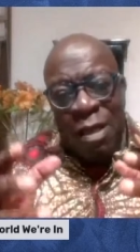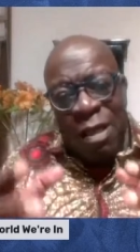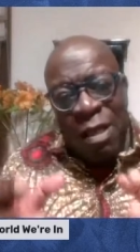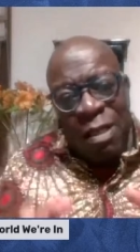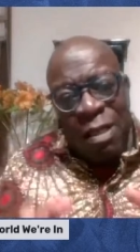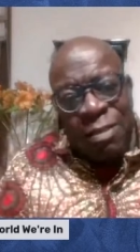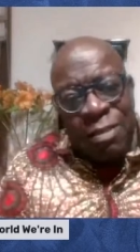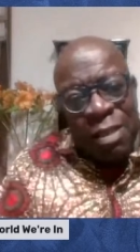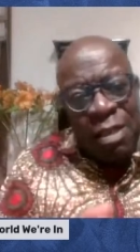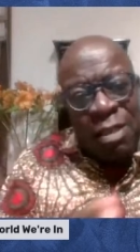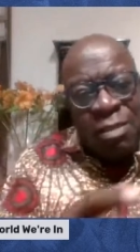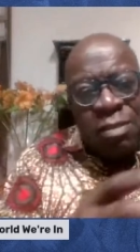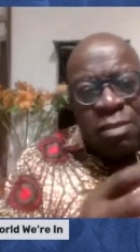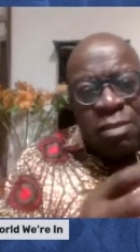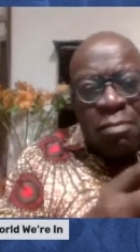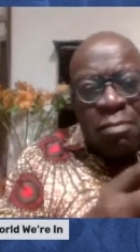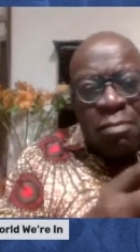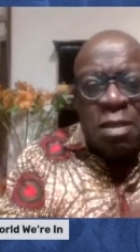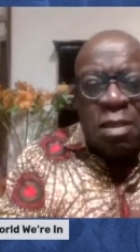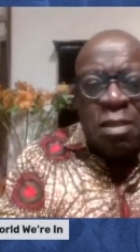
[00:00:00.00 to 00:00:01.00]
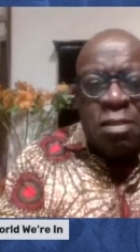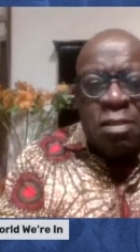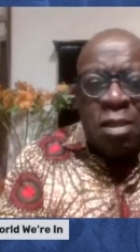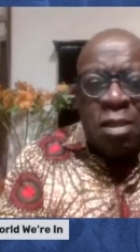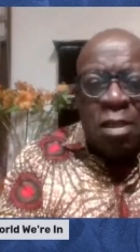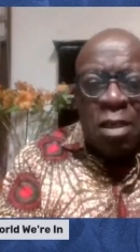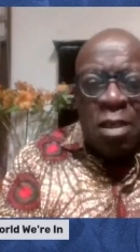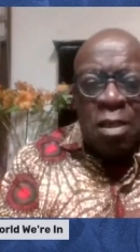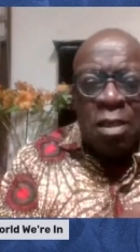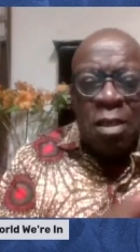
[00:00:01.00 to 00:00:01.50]
it is the
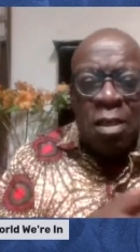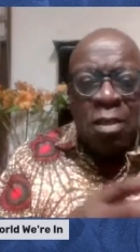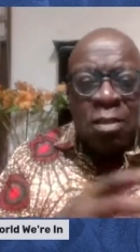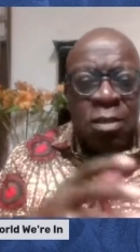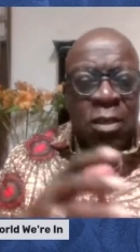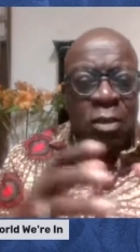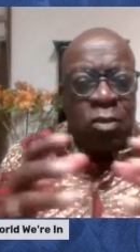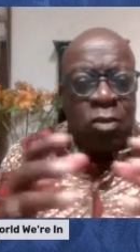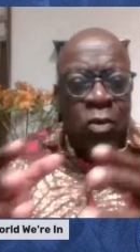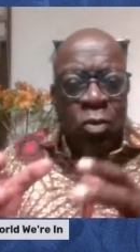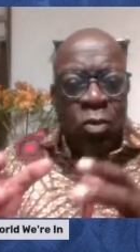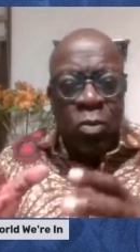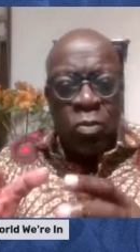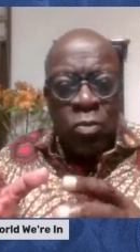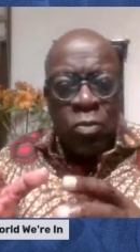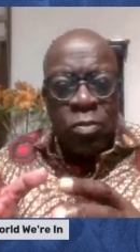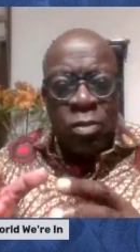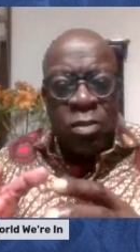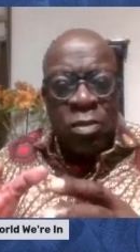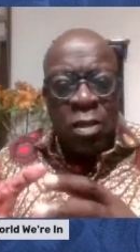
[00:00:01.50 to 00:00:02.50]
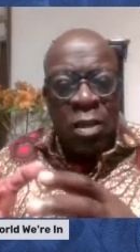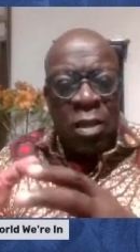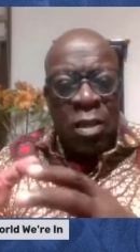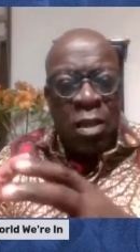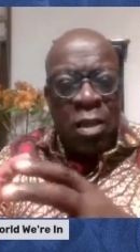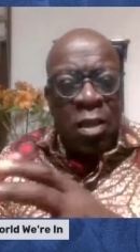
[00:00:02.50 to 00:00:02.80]
media that calls